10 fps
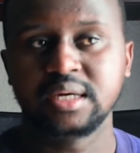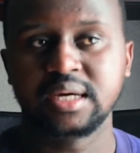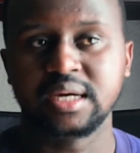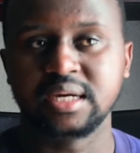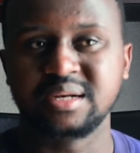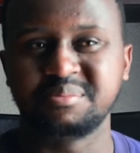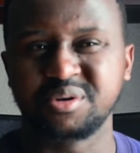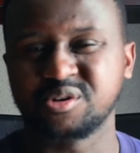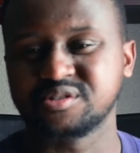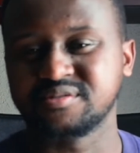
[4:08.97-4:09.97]
And
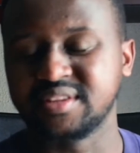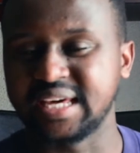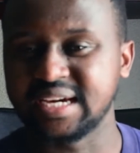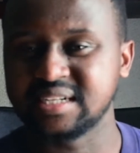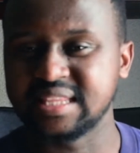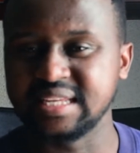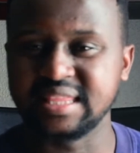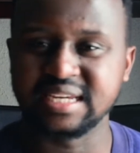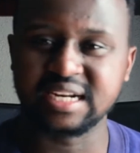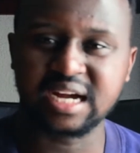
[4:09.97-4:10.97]
because of that, they
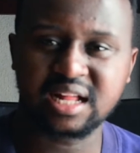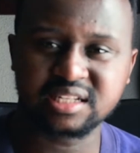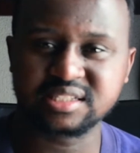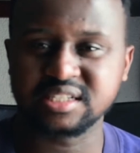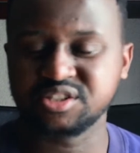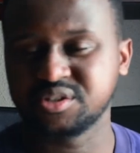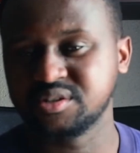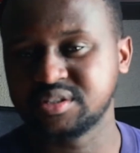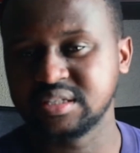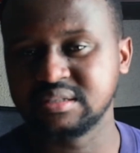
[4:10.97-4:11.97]
then alter
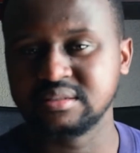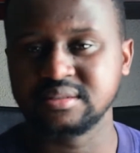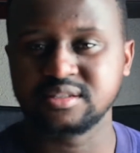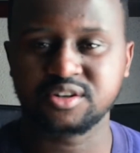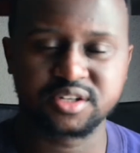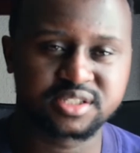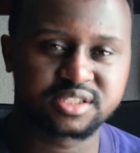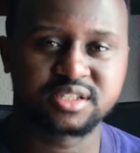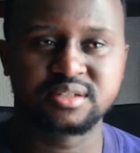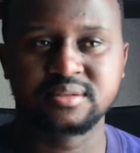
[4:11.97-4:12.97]
certain
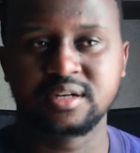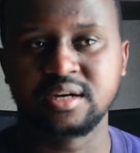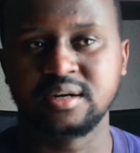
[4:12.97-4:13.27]
Christian